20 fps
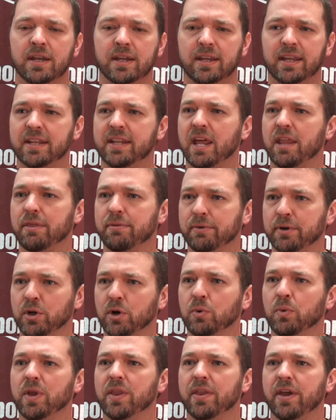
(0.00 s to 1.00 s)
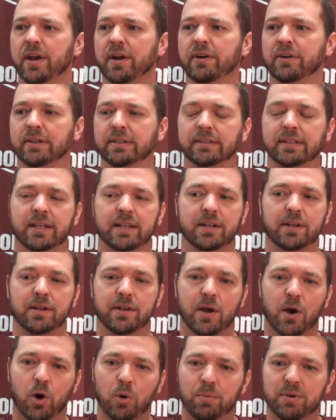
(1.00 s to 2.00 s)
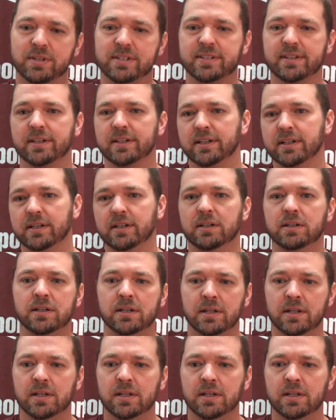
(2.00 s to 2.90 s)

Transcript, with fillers: getting that 3-0 win there and, and hoping to